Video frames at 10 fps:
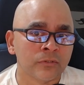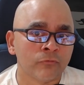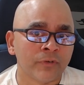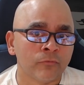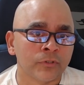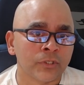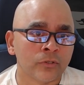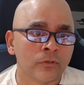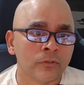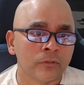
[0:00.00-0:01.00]
while working
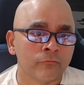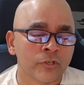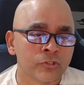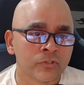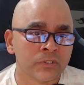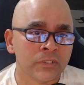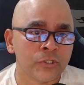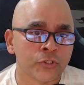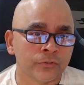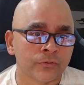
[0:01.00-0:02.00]
on Watch Dogs
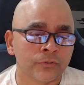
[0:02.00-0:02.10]
Legion.